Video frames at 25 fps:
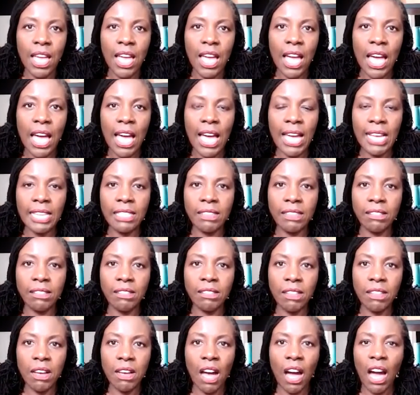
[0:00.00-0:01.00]

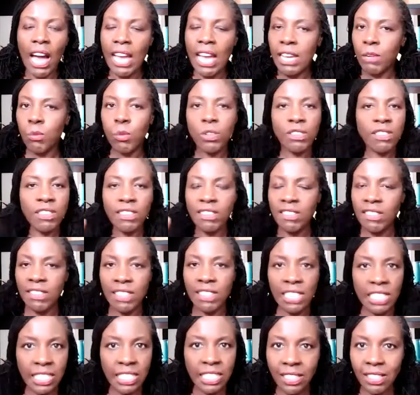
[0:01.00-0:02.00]
And I wasn't
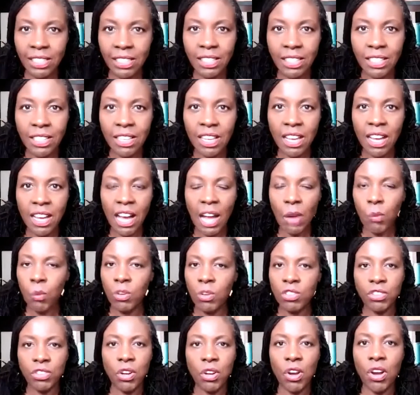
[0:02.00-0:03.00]
seen, I
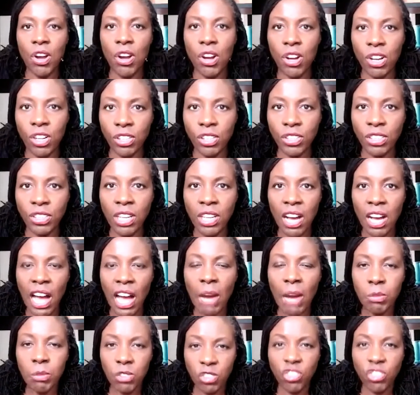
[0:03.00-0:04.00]
wasn't heard,
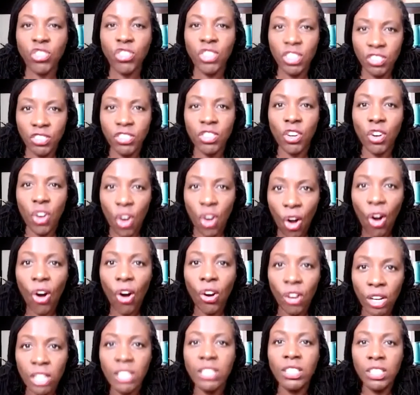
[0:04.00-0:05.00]
I was just a
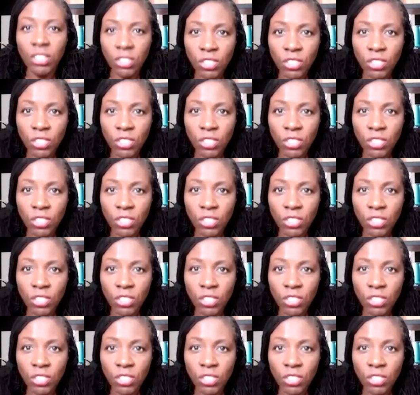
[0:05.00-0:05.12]
cog